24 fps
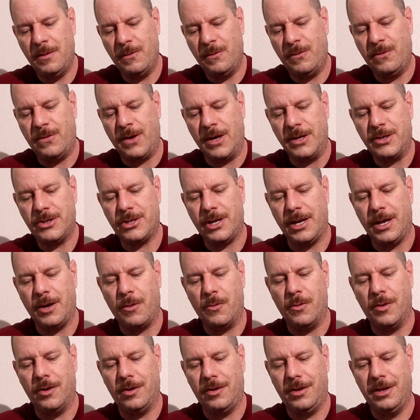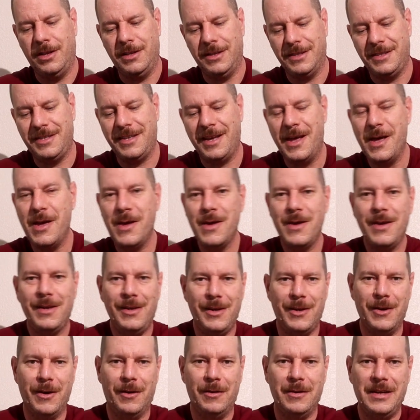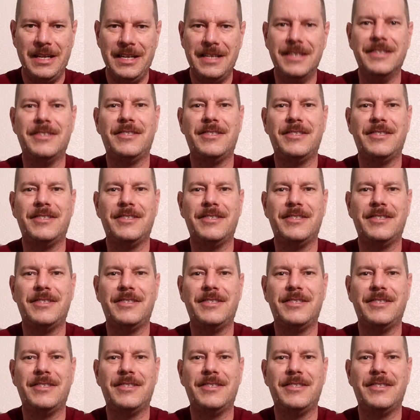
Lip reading: functioning world, you don't need